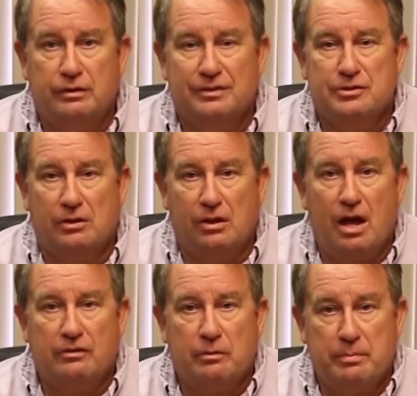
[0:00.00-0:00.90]
There's a
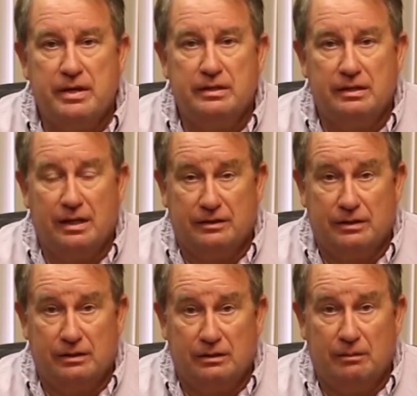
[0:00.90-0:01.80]
lot of opinion
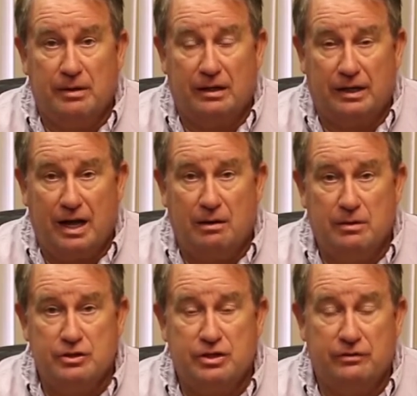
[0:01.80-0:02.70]
out there about how
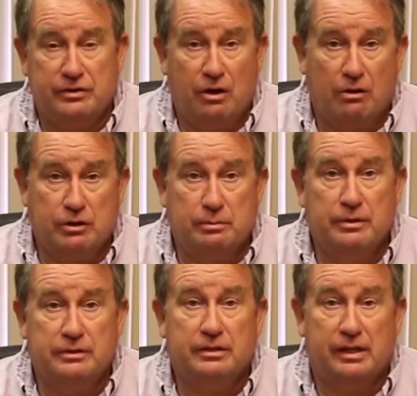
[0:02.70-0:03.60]
much every dollar you
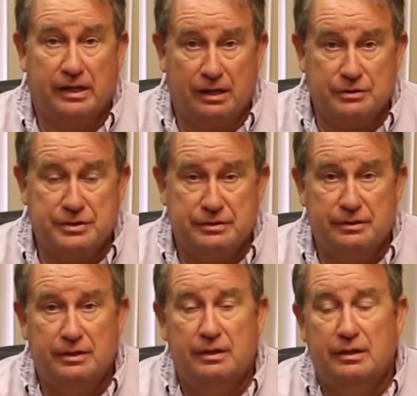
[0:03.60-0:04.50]
put into the house
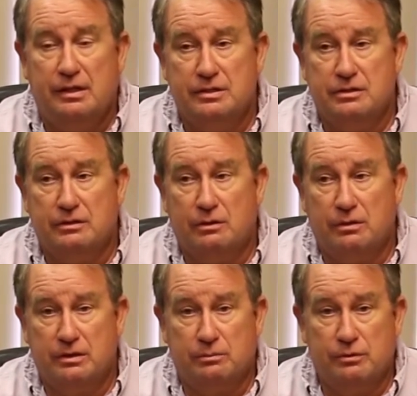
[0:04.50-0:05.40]
is going to
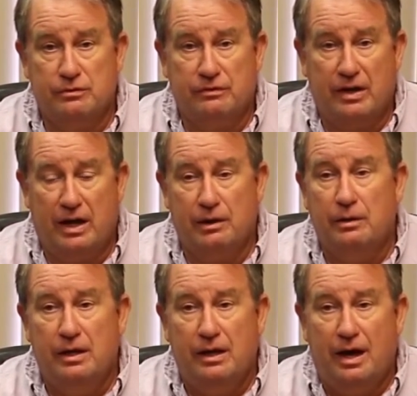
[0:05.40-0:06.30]
go ahead and improve the
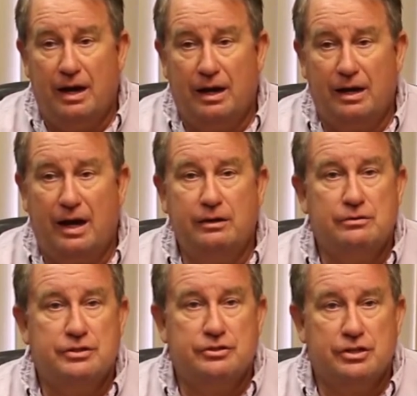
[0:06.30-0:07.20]
value. And I
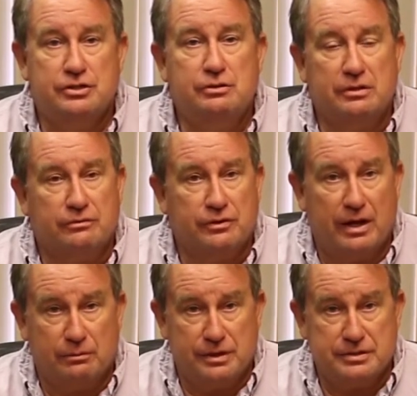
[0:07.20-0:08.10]
don't suggest doing it for
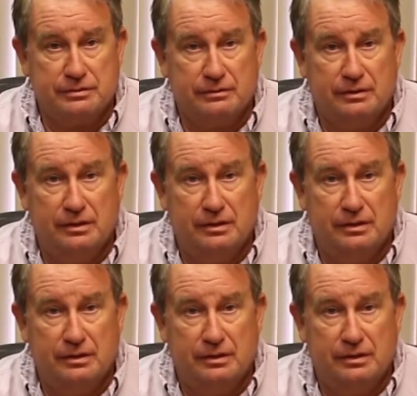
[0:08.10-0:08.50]
that reason.